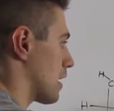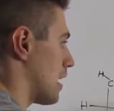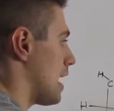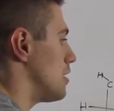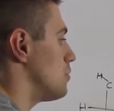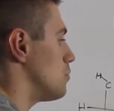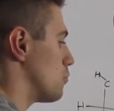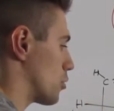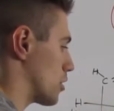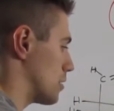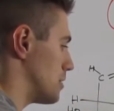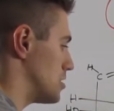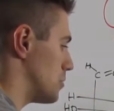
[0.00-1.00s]
and we're
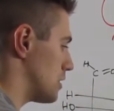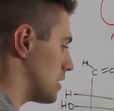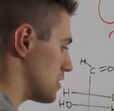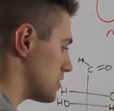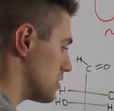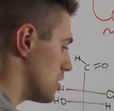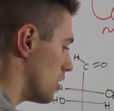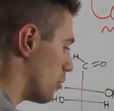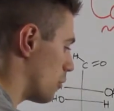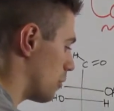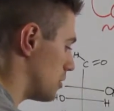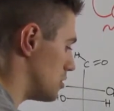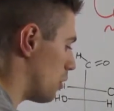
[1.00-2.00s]
going to be doing this
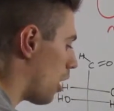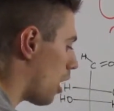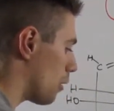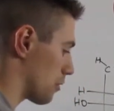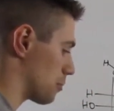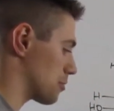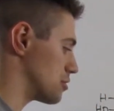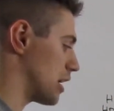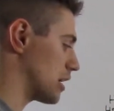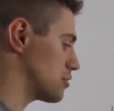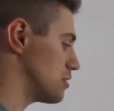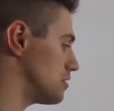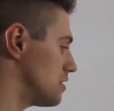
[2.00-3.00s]
when we do Haworth
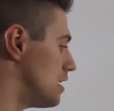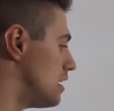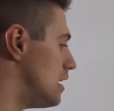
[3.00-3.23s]
projections,